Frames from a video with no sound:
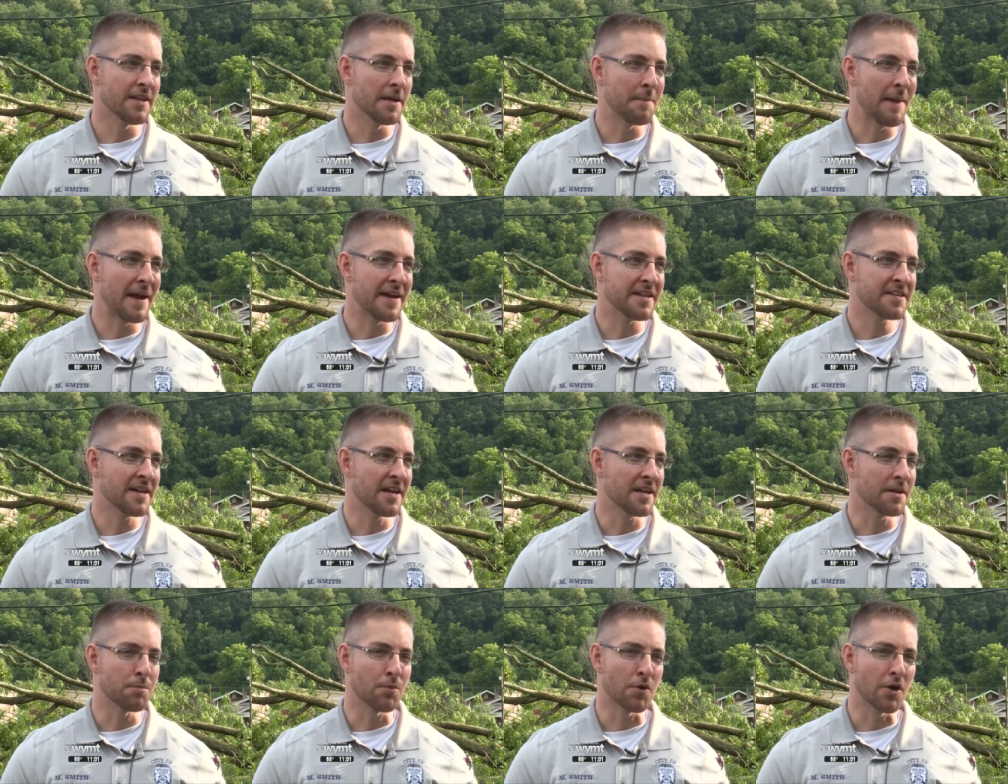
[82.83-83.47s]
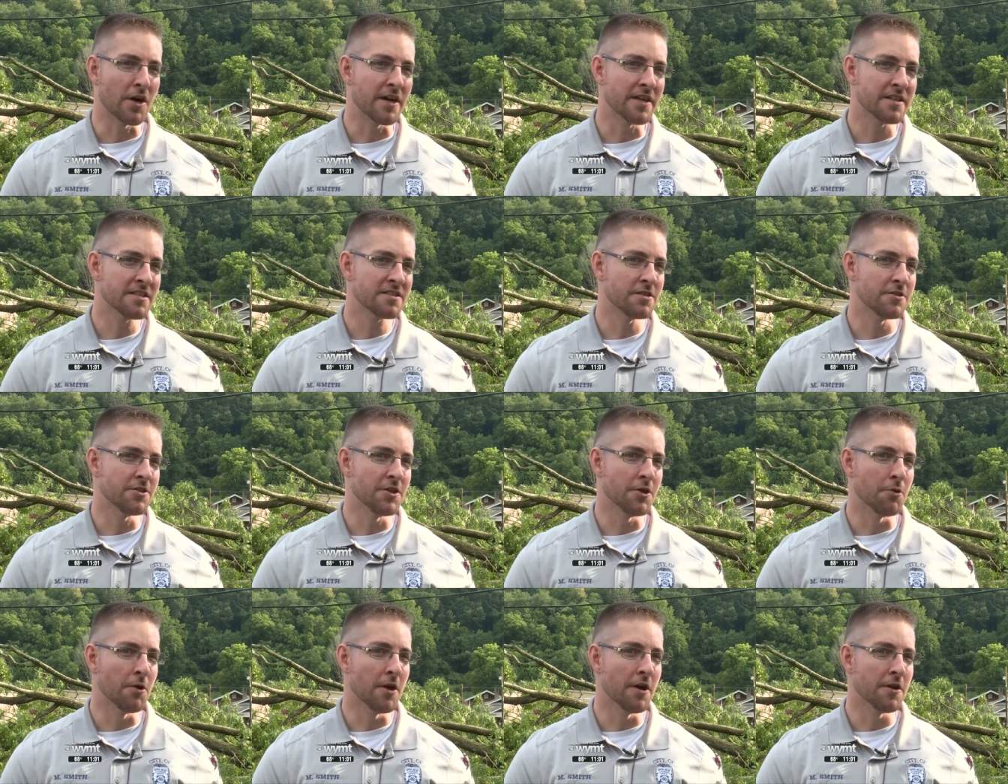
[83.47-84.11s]
They may take breaks
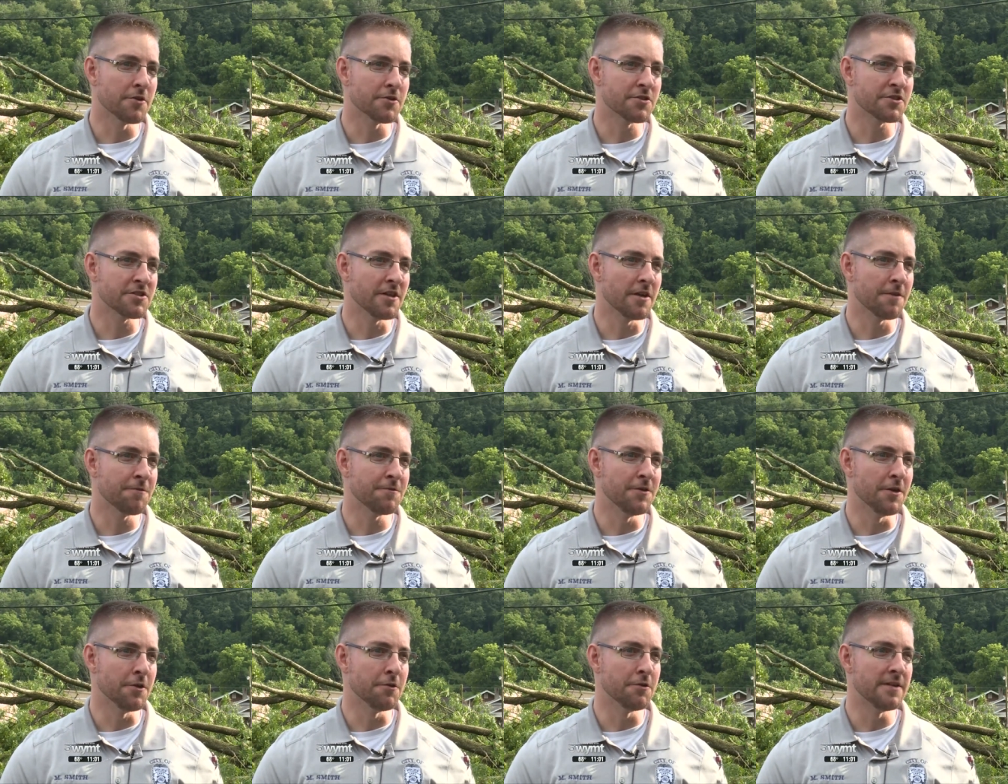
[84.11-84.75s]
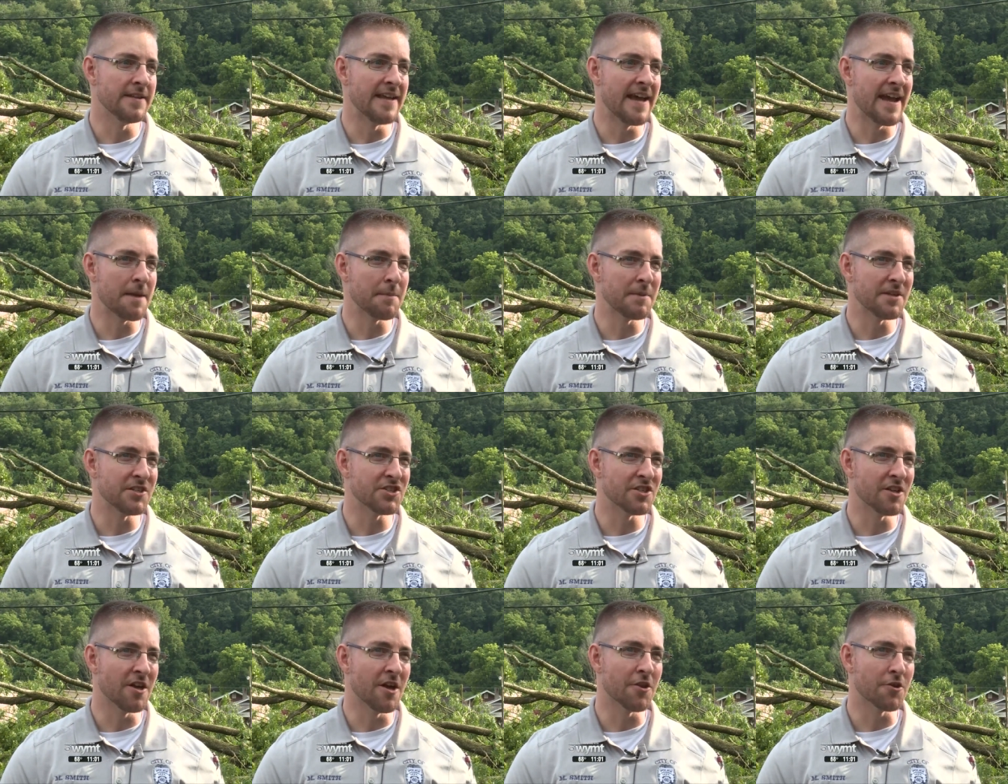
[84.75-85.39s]
to do other stuff due to
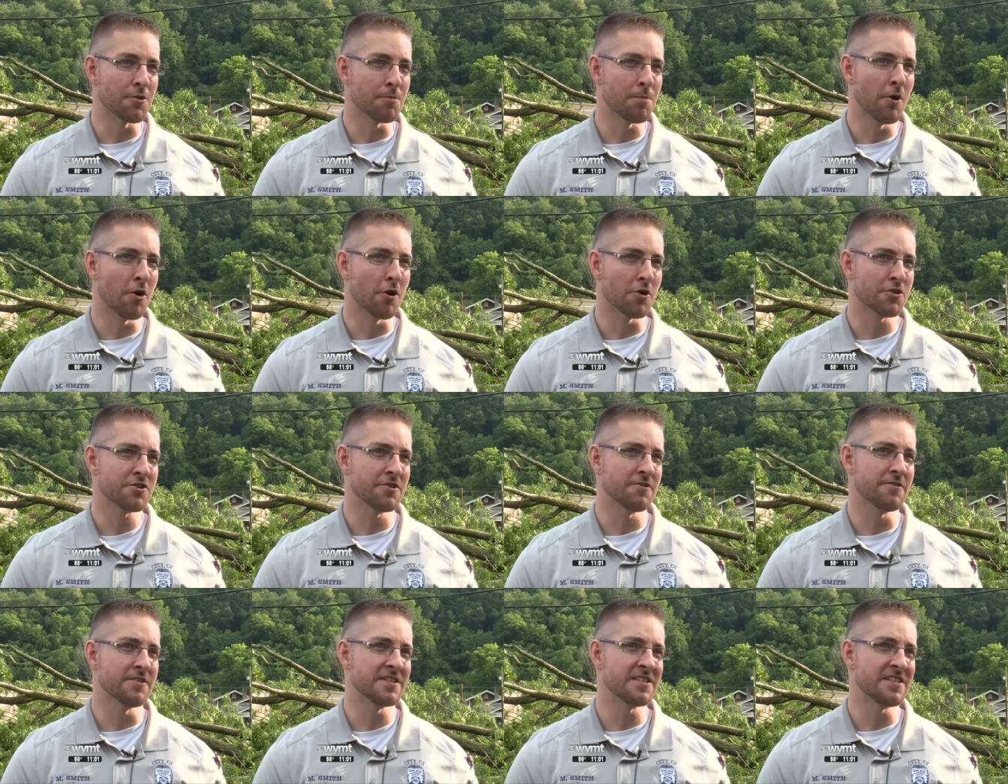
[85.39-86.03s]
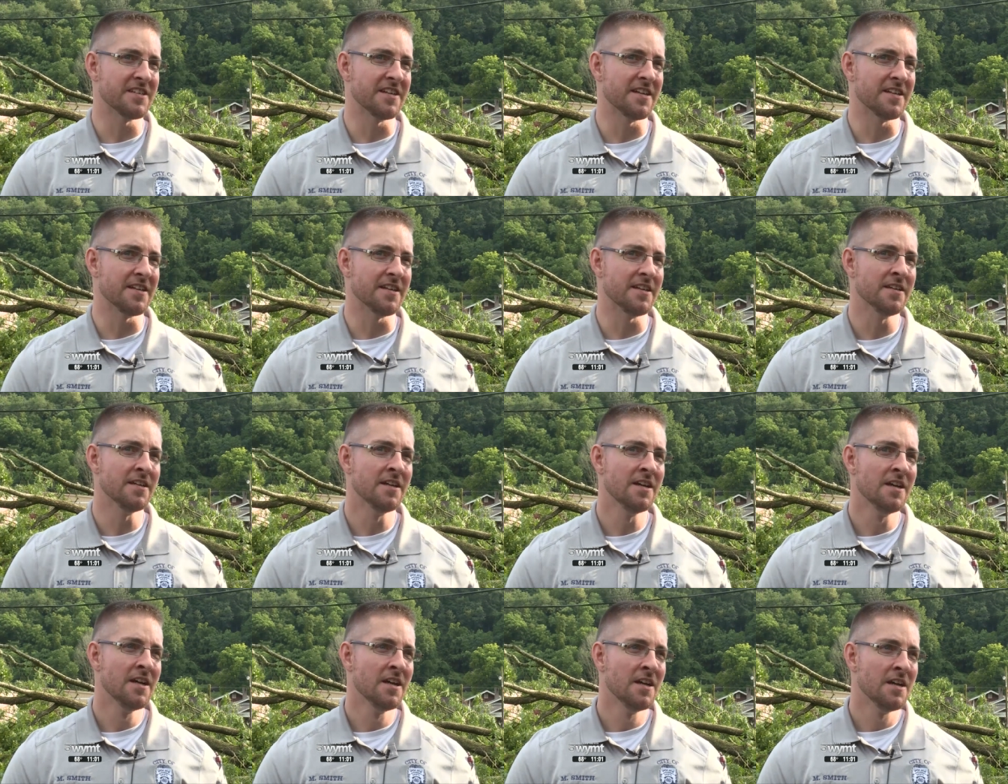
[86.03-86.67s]
damage in other parts of the
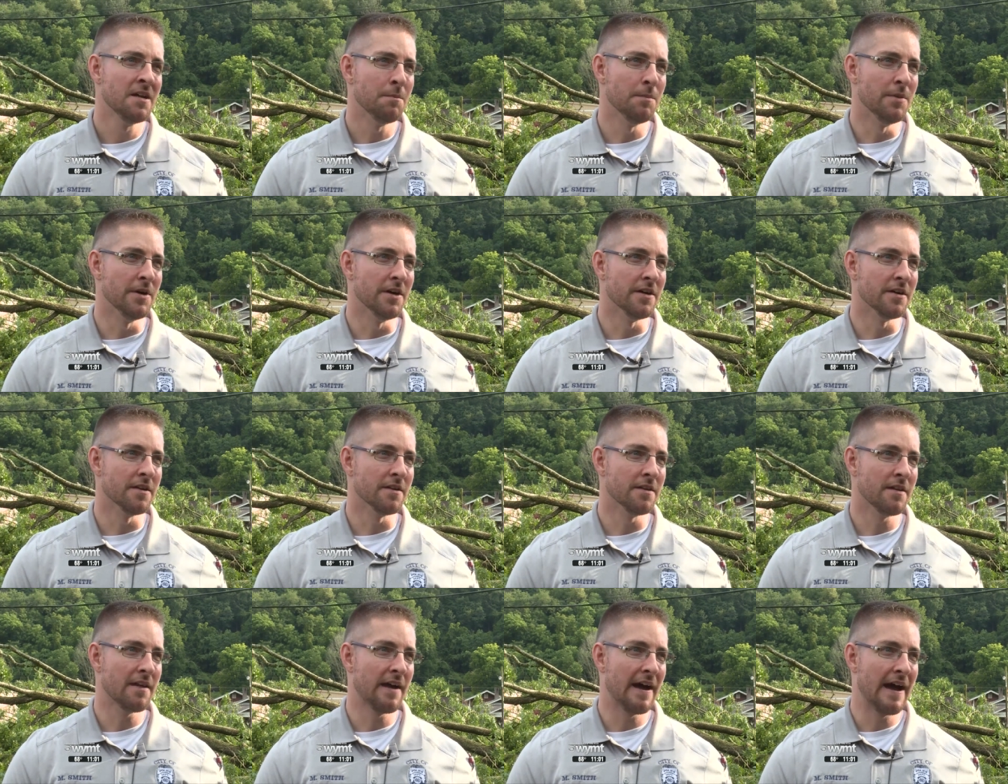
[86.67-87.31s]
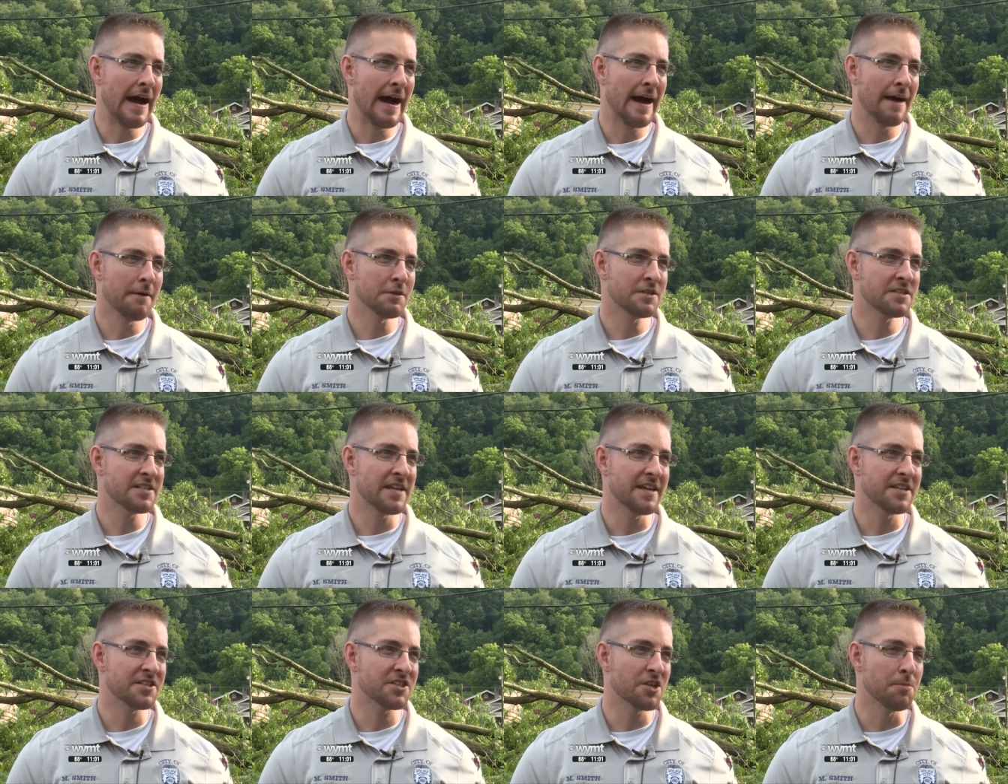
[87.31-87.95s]
city, but I would
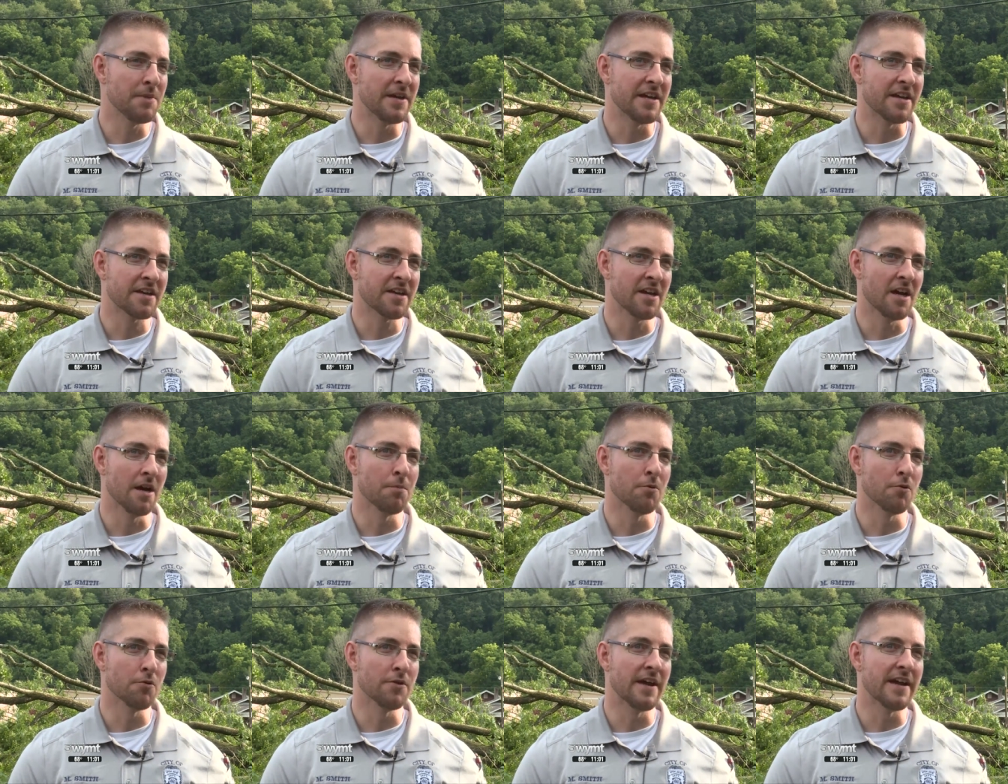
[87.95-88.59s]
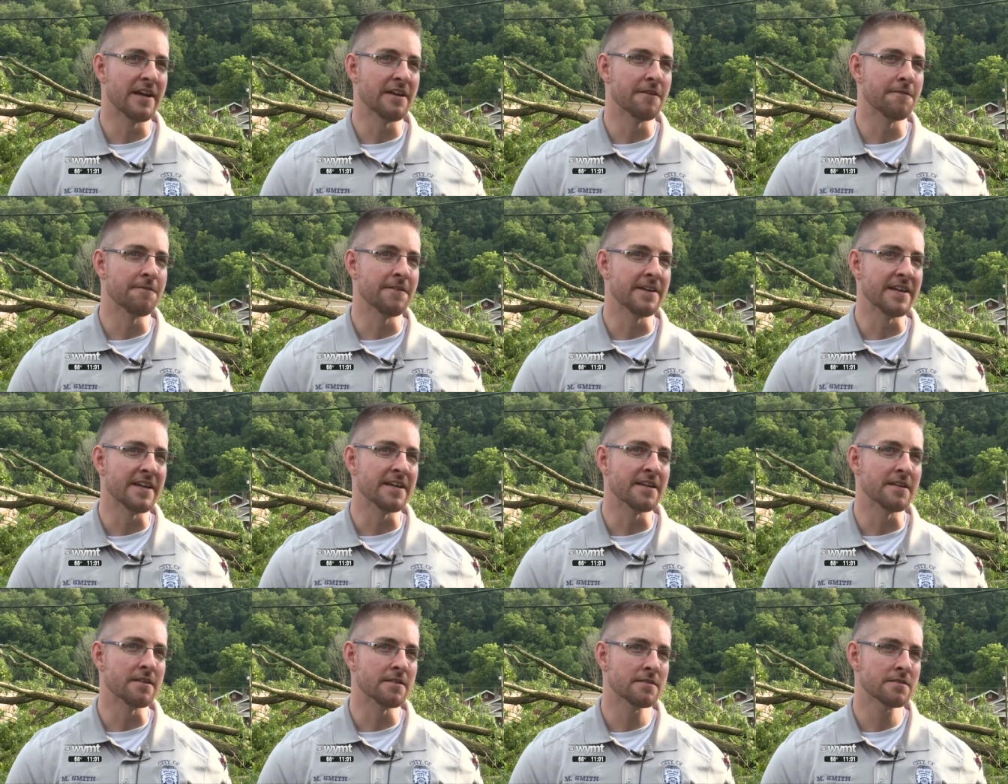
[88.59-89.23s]
say it's going to be a couple day
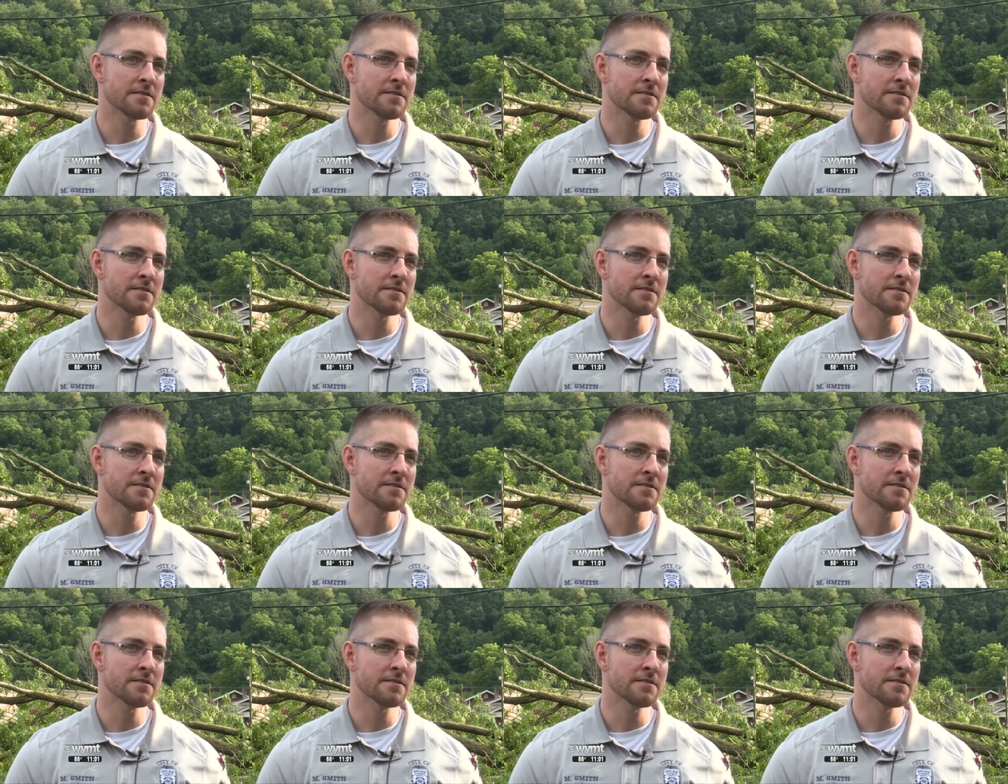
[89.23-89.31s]
event.